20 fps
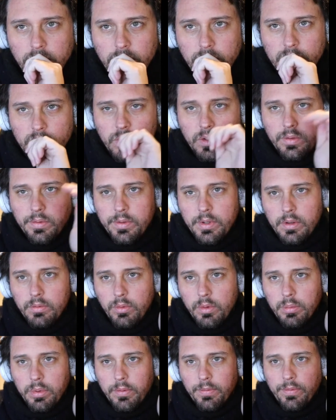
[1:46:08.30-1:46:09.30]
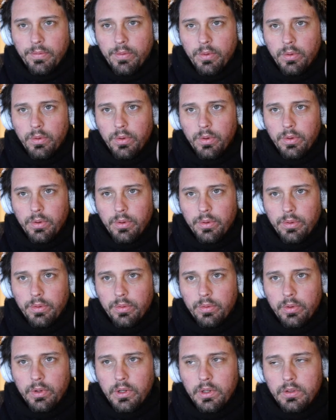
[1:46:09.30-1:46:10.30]
So what we've done, we put 4,
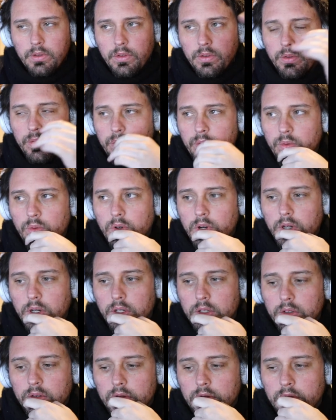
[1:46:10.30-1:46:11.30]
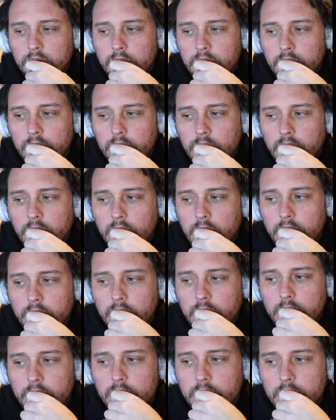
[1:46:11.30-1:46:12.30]
3, 2, 1 on
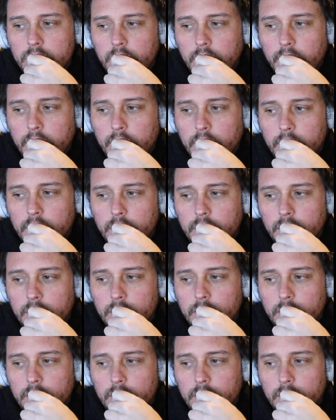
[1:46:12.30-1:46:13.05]
the stack,